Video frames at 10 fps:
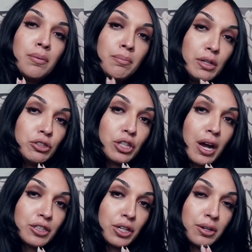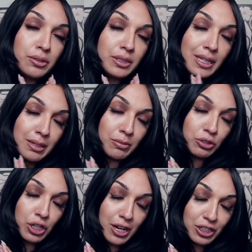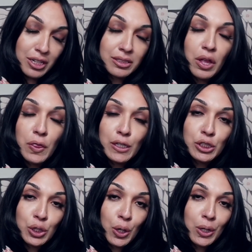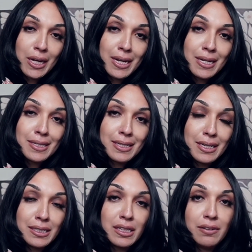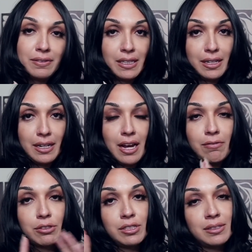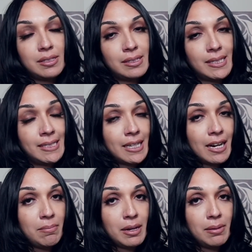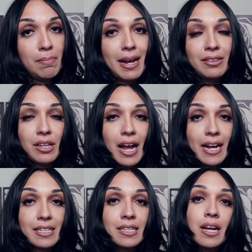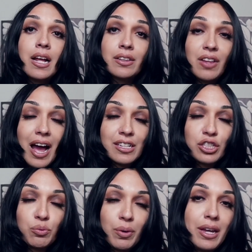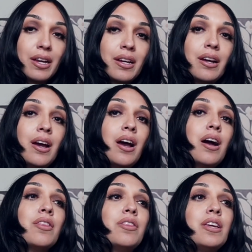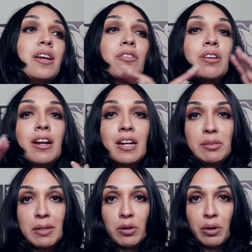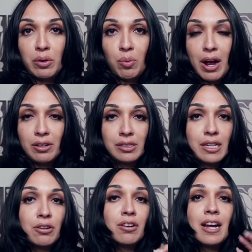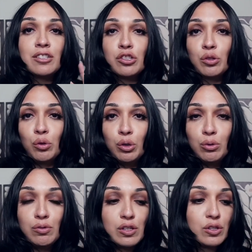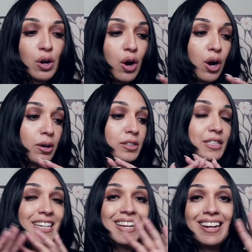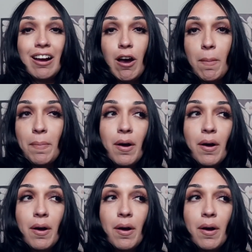Muchachos y muchachas, the dirty deeds of Diddy. Ever since this indictment made light last week, the internet has been going wild. Internet sleuths are digging up